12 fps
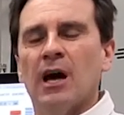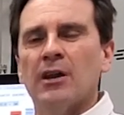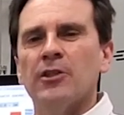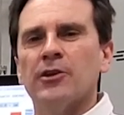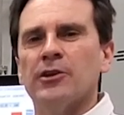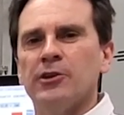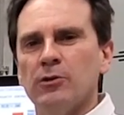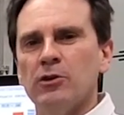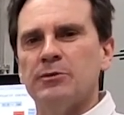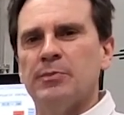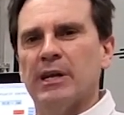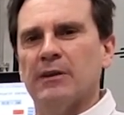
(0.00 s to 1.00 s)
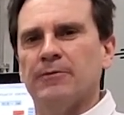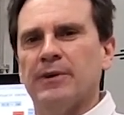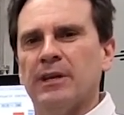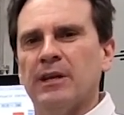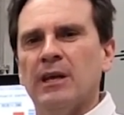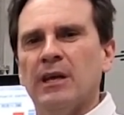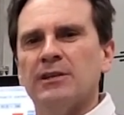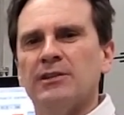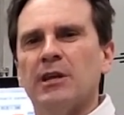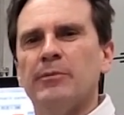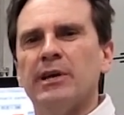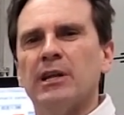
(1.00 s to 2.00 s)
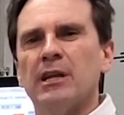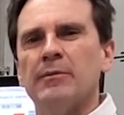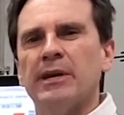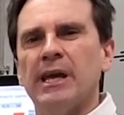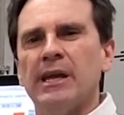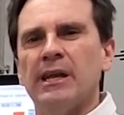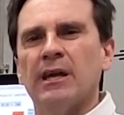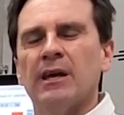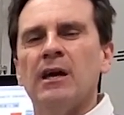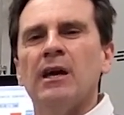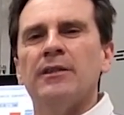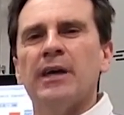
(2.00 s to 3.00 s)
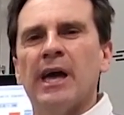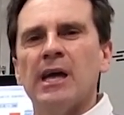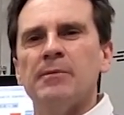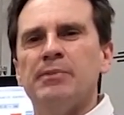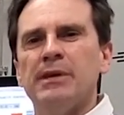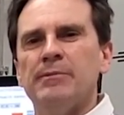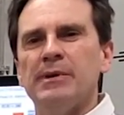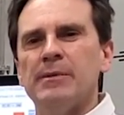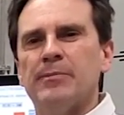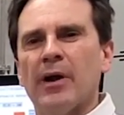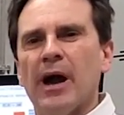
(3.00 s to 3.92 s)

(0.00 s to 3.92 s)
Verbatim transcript: Another huge benefit is they'll be eliminating the NPB